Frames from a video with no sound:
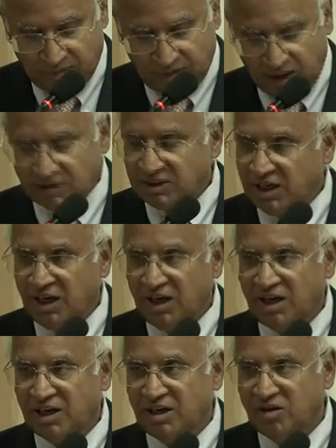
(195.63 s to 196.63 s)
and
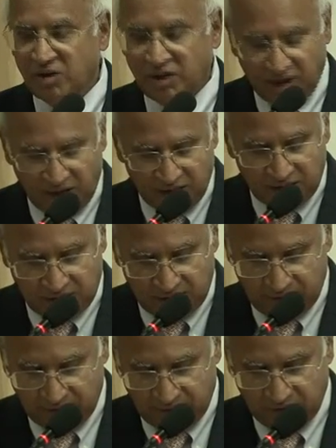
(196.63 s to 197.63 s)
skilled and know English,
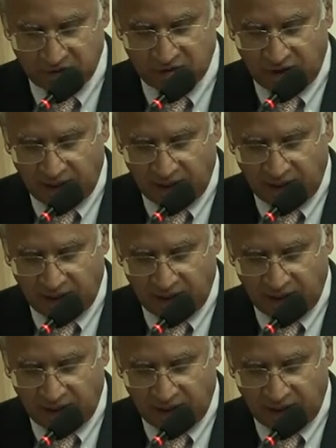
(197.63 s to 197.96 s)
which will